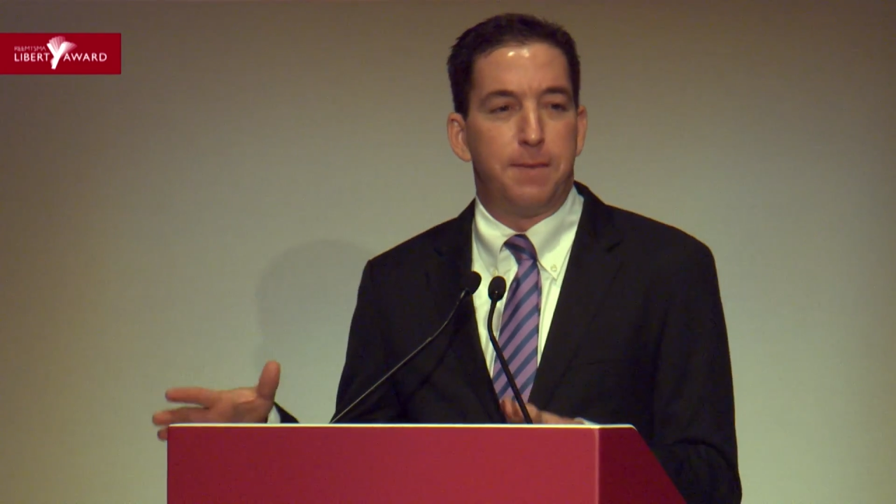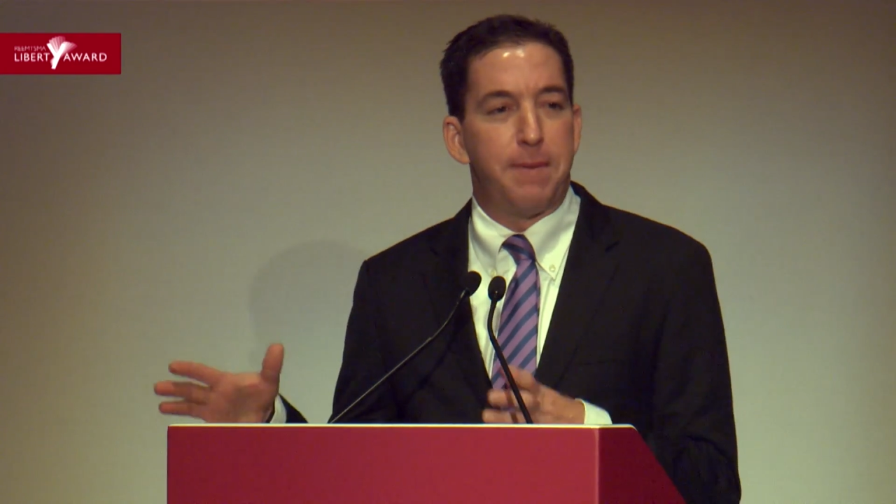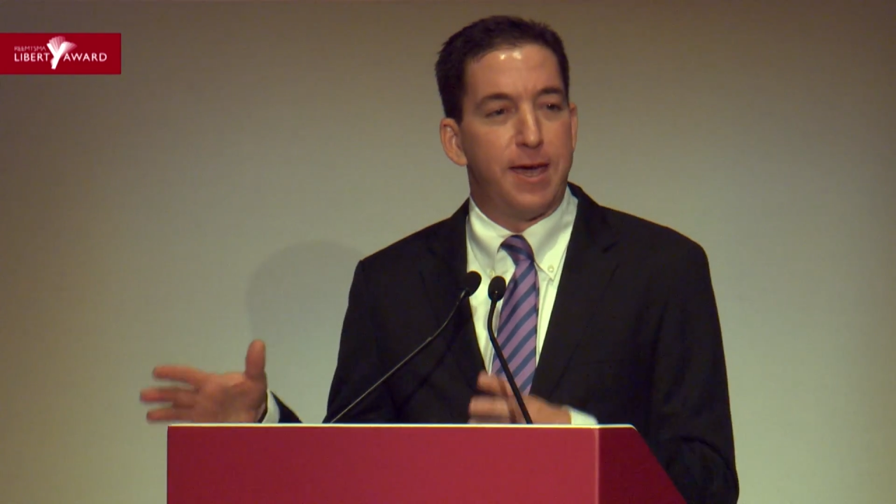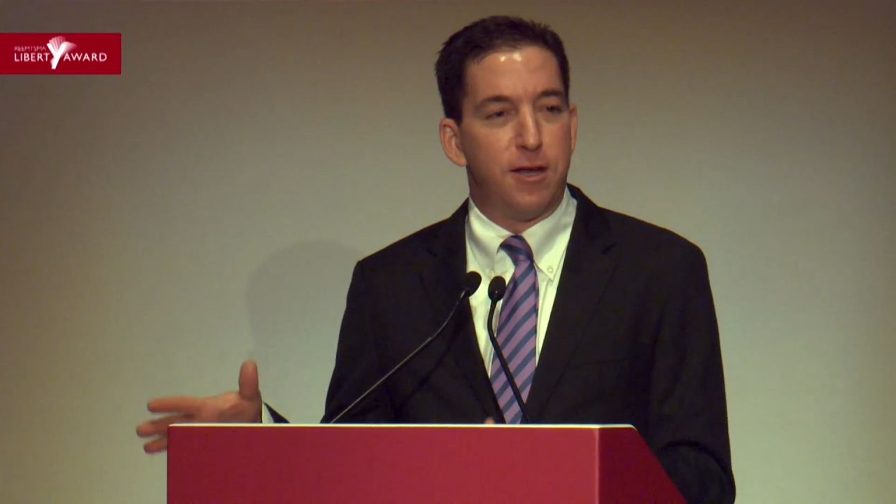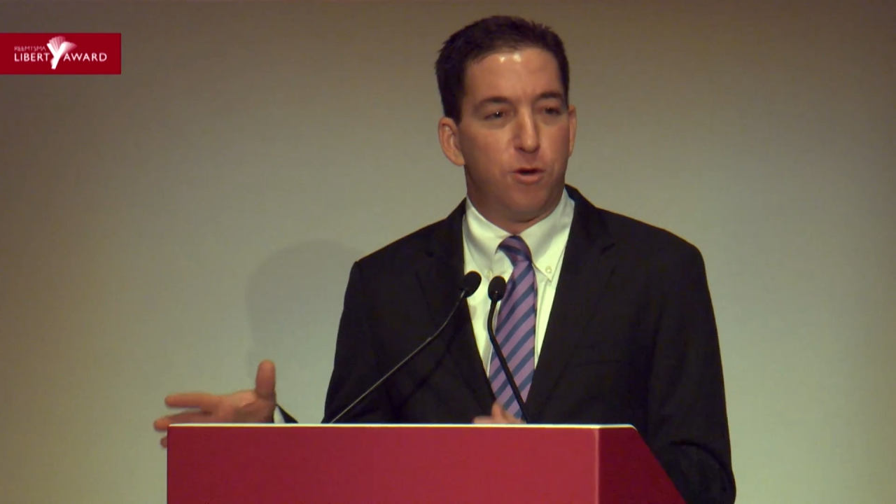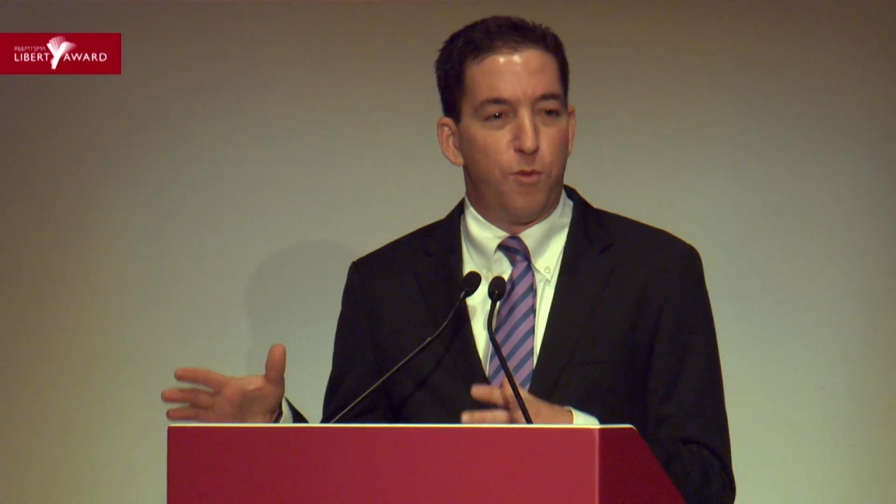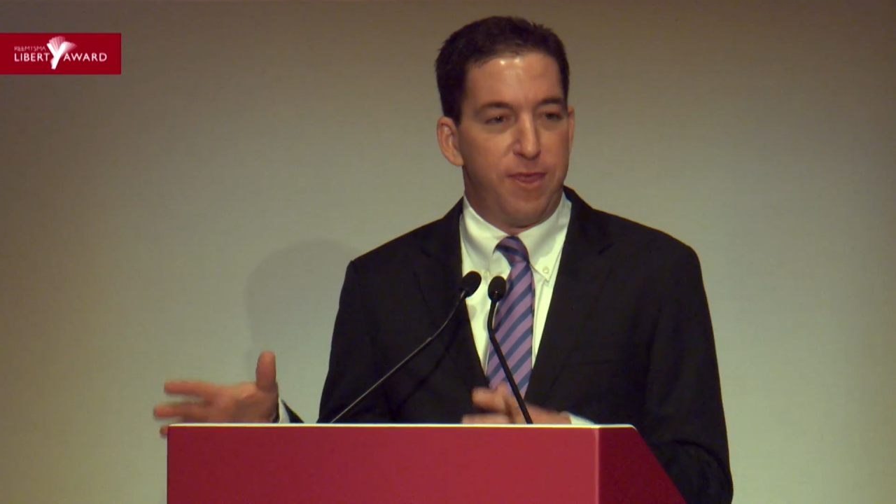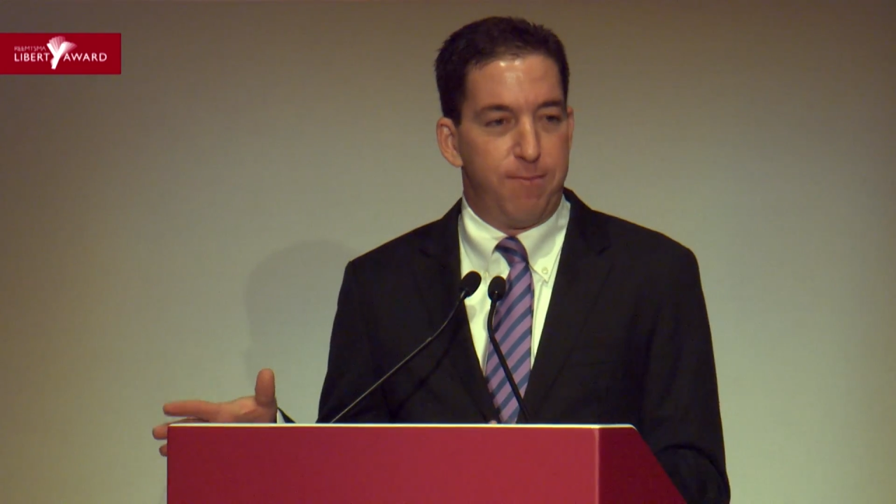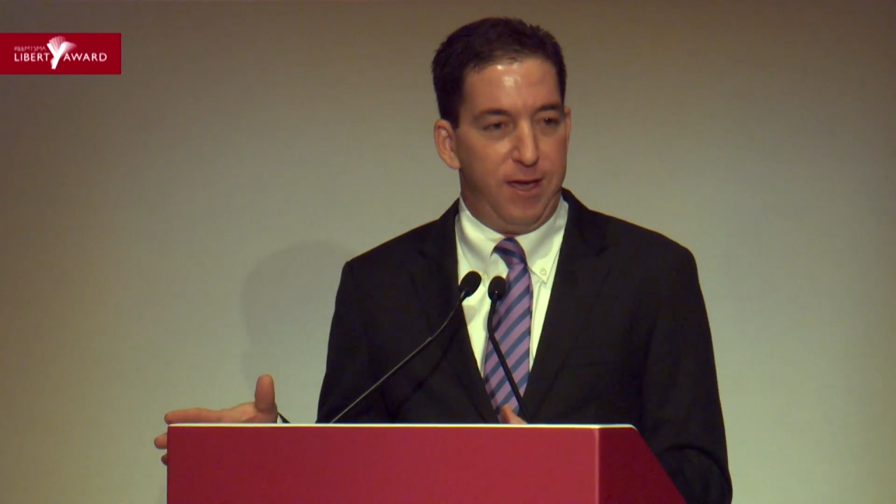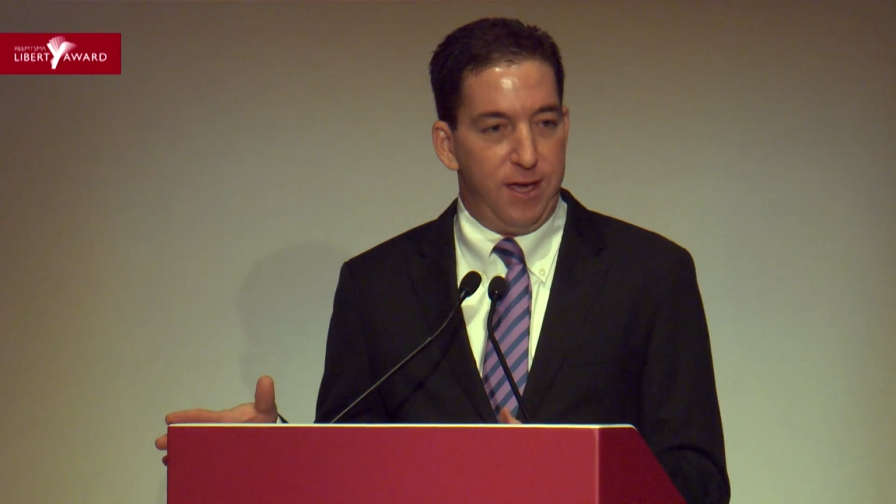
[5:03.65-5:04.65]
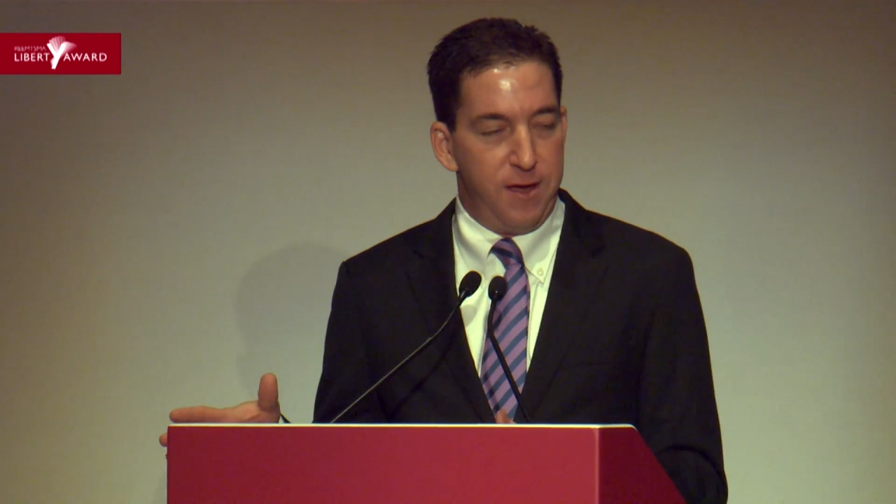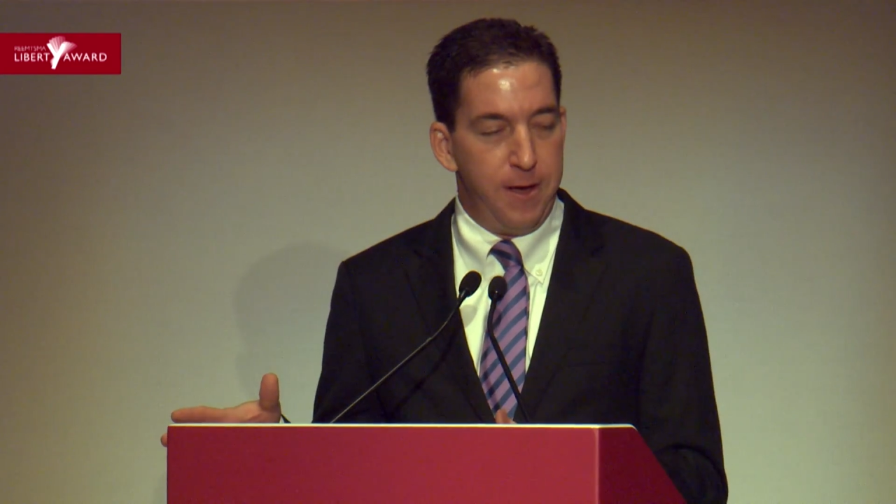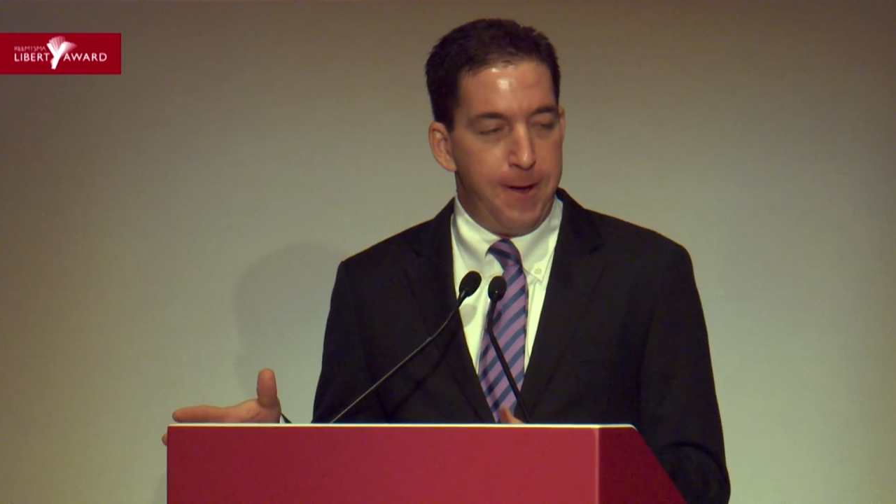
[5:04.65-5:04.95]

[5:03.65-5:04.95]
the panel with me